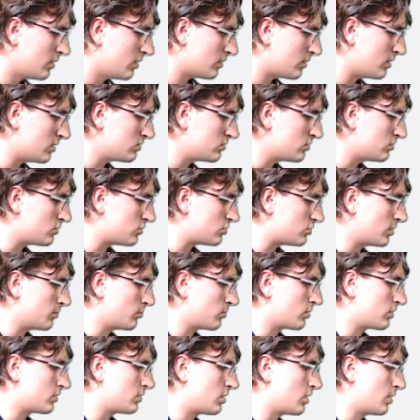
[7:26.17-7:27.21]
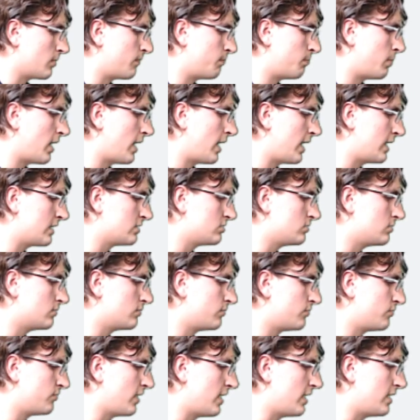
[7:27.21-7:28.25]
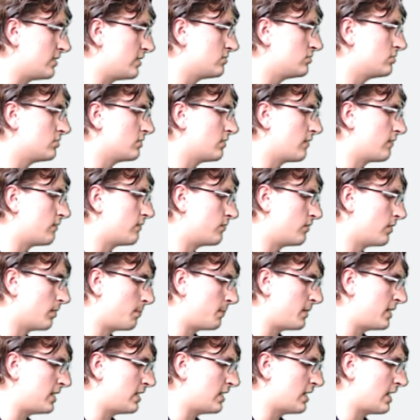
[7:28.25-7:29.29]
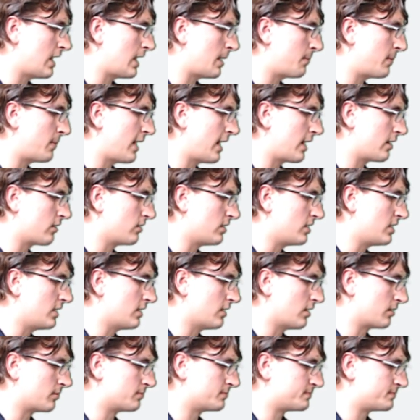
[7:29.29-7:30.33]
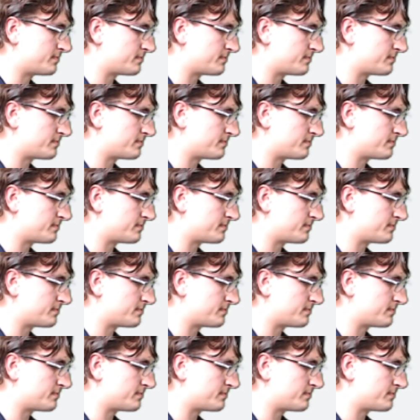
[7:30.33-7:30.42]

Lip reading: This is similar to the positive phase of the PNA pattern here.